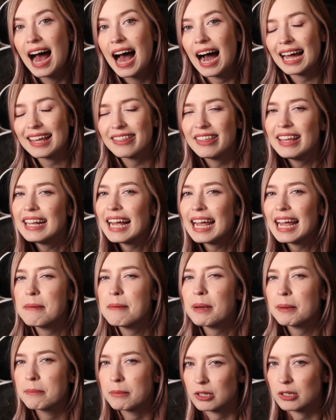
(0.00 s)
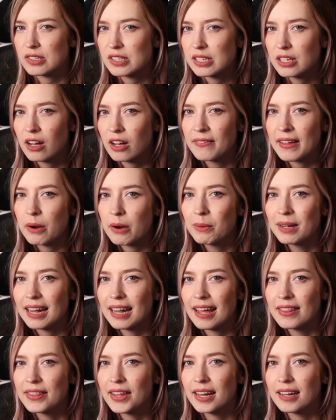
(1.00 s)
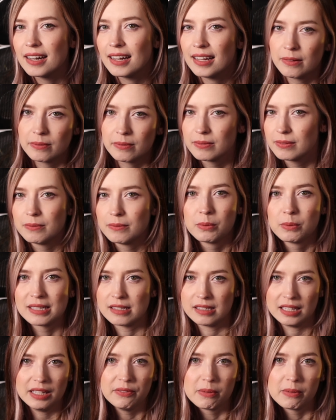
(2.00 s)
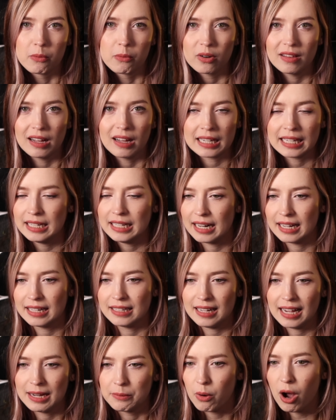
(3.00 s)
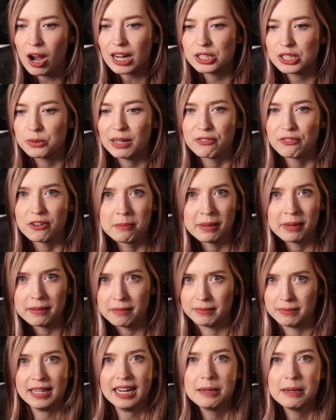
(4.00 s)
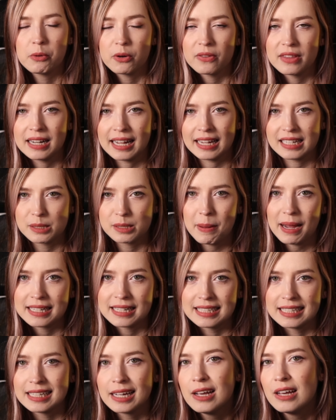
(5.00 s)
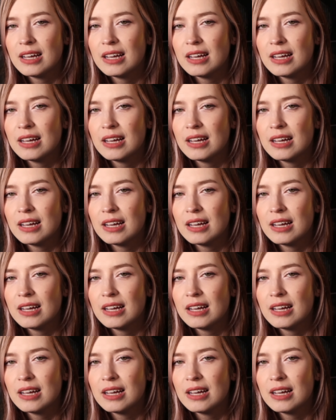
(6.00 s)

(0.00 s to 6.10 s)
I think I hit my mercy on that one and then it was even more lucky and I walked away from it getting more than I expected.